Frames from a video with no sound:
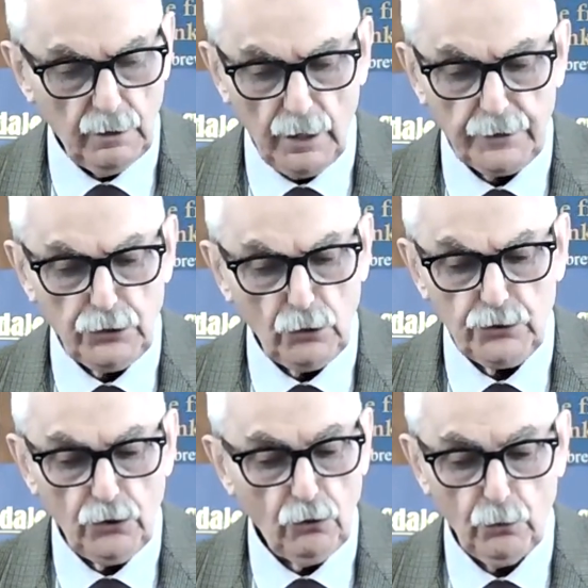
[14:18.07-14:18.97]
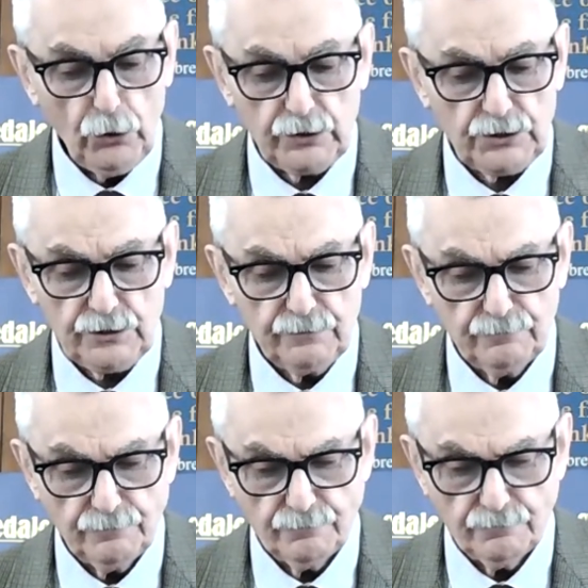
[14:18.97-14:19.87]
I know your works.
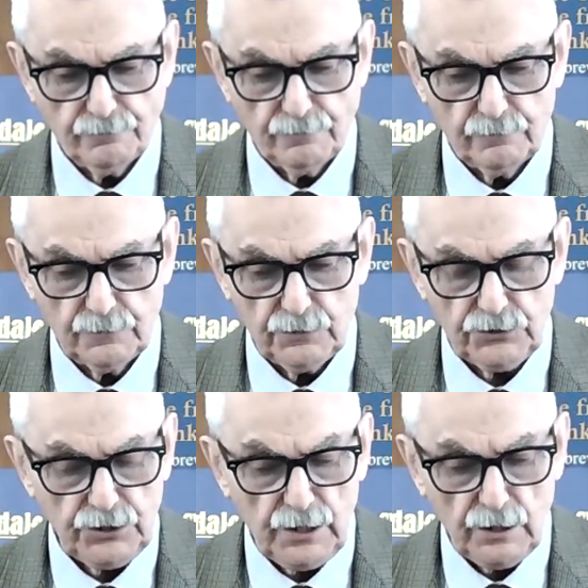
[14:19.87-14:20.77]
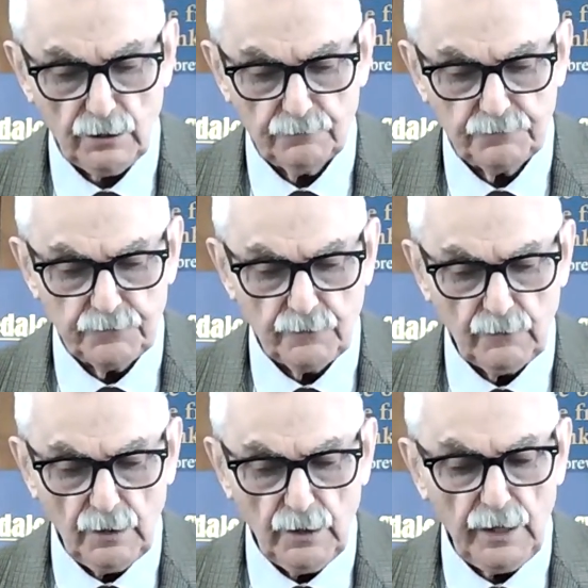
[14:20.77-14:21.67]
See,
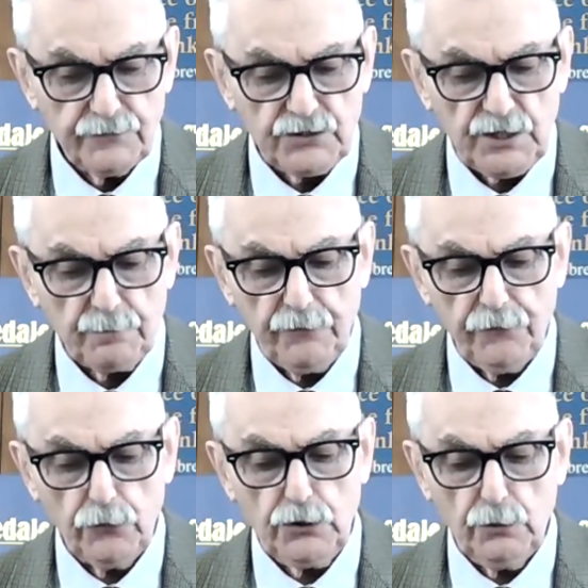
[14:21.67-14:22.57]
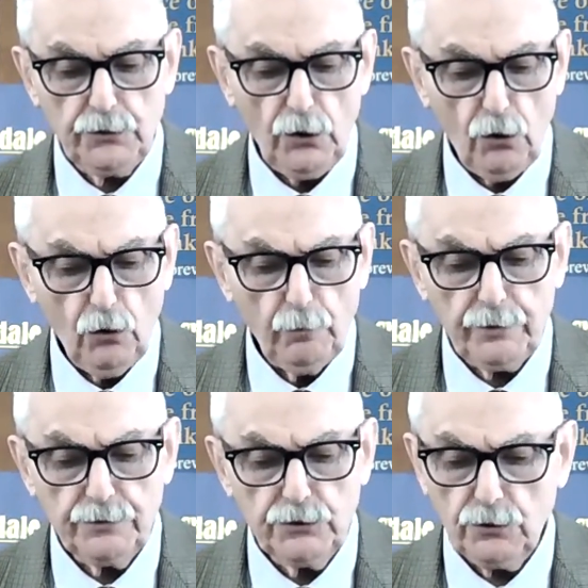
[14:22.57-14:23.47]
I've set before you an
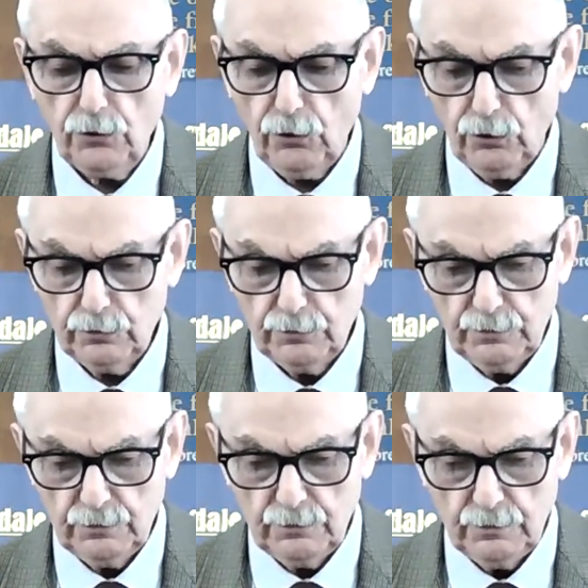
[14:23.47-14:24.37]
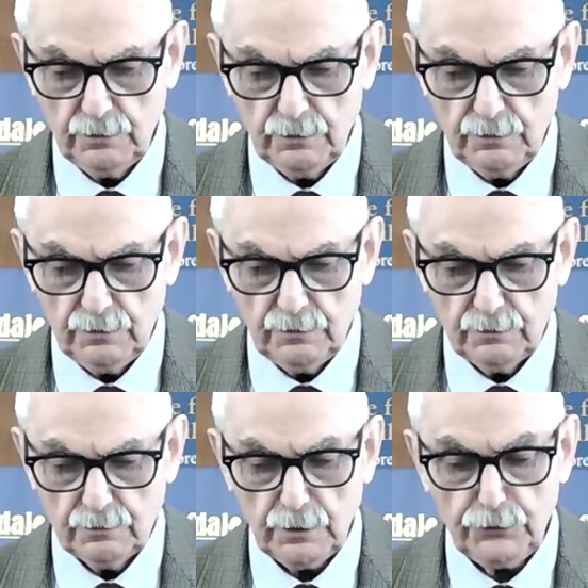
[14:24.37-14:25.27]
open door,
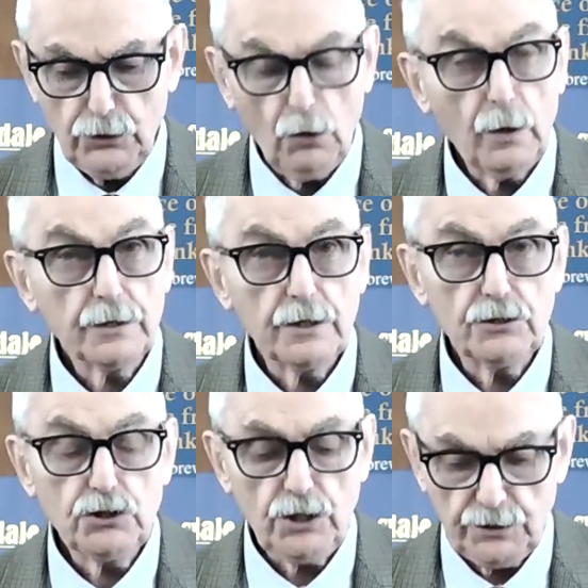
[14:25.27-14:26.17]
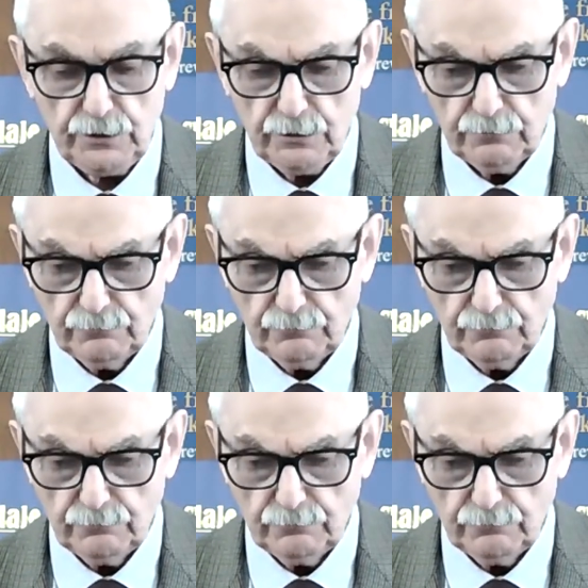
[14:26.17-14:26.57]
and no one can shut it.